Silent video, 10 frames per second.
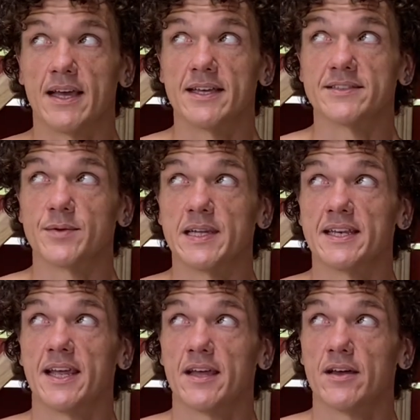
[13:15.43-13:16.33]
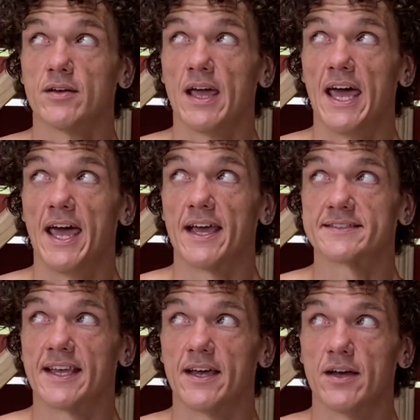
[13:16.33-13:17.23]
As we inhale,
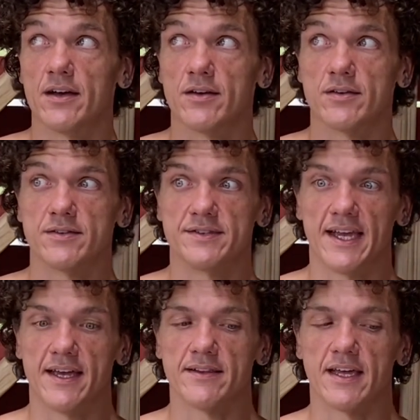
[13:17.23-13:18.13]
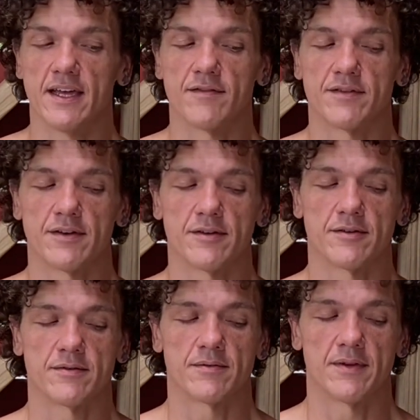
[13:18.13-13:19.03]
exhale, down left.
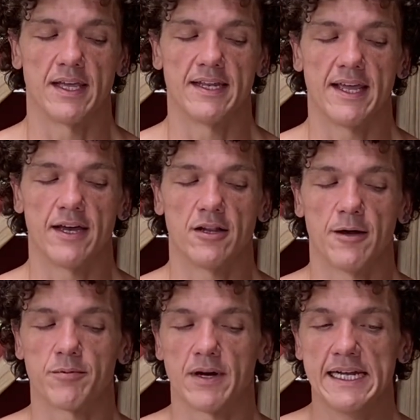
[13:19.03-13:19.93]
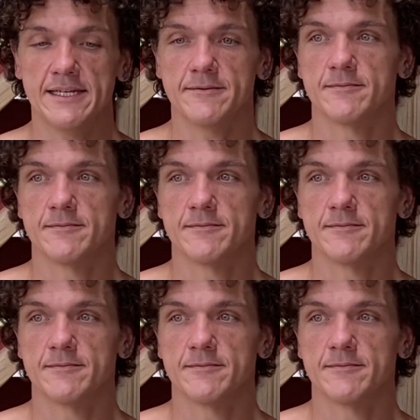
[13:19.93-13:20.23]
Inhale, up right.